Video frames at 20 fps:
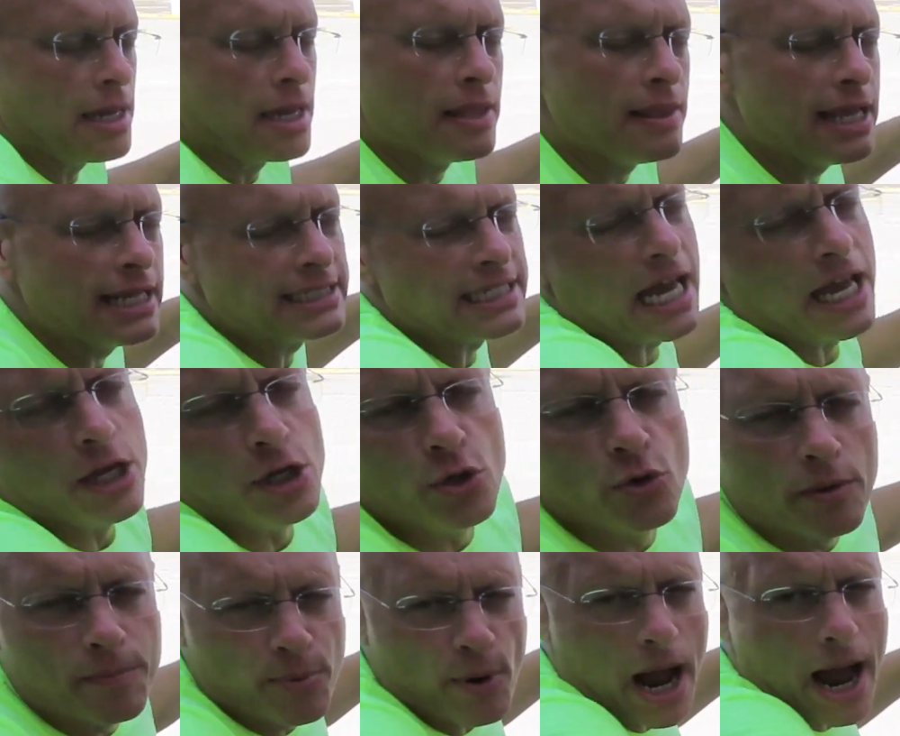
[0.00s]
And that's how you
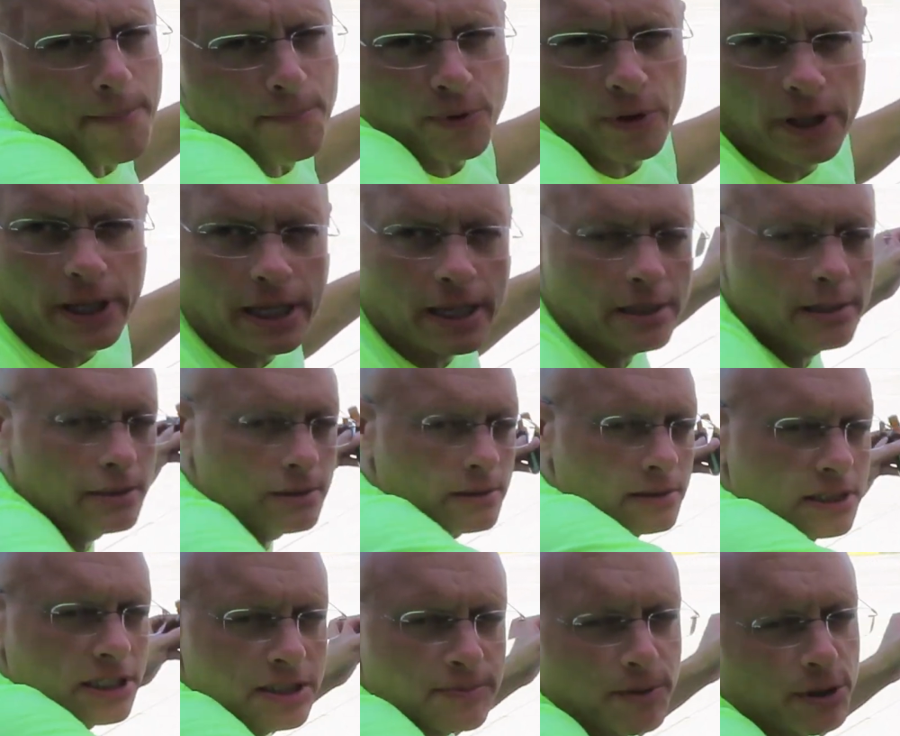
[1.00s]
do it properly
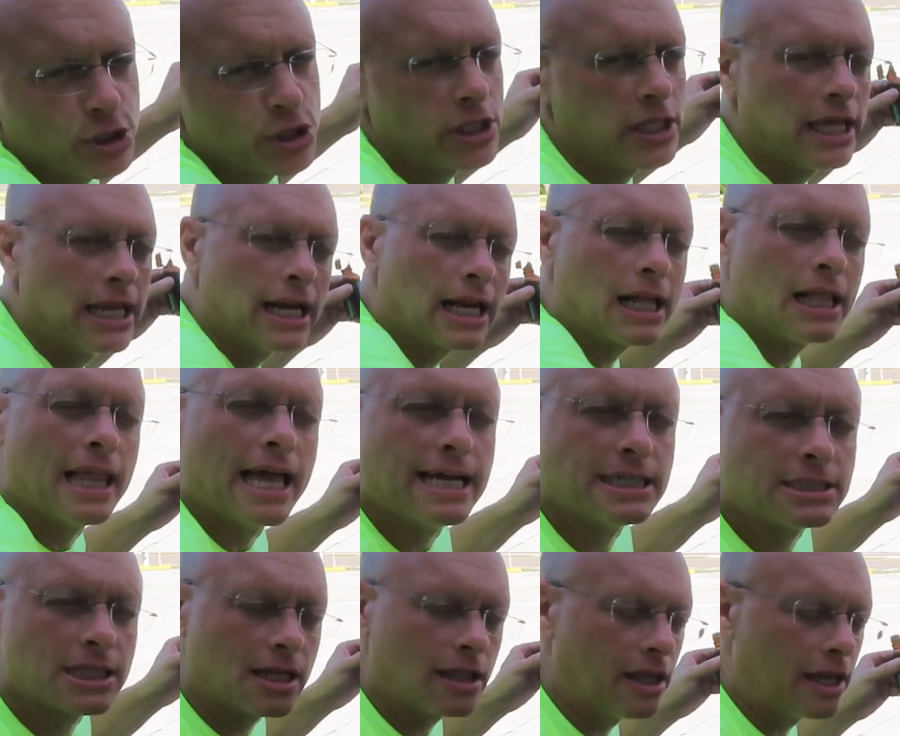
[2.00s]
especially on a
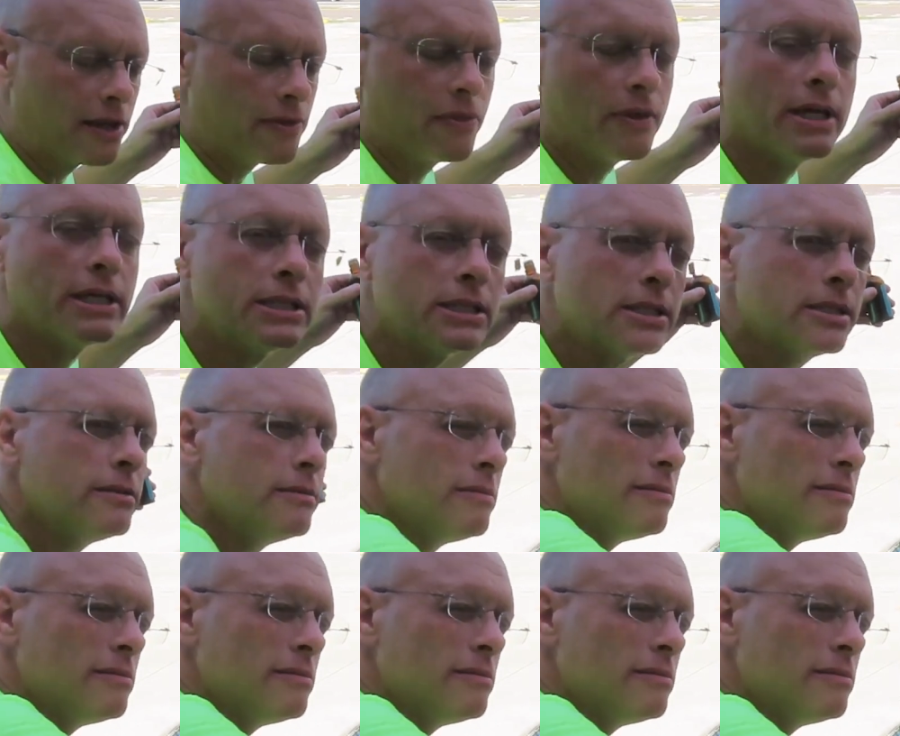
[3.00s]
classic like this.